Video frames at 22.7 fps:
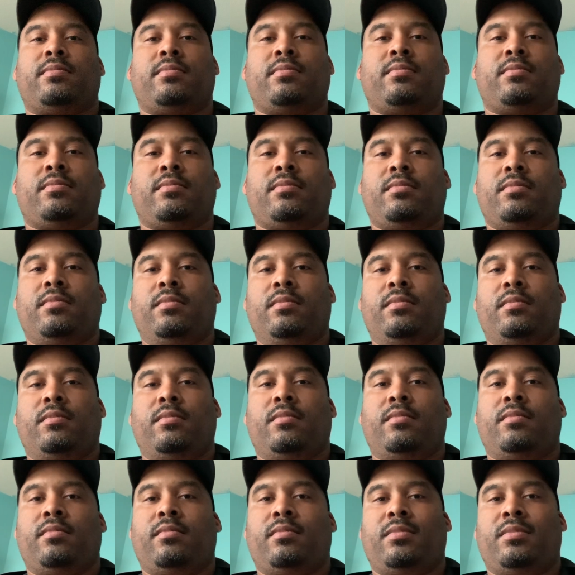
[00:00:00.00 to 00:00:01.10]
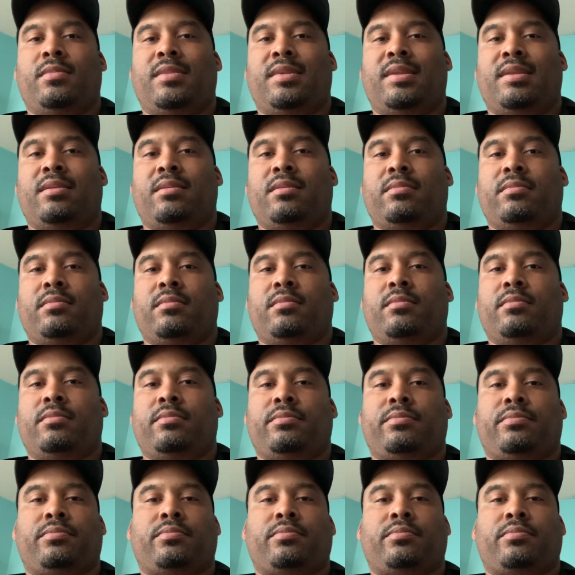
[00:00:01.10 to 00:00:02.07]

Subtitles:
(silence)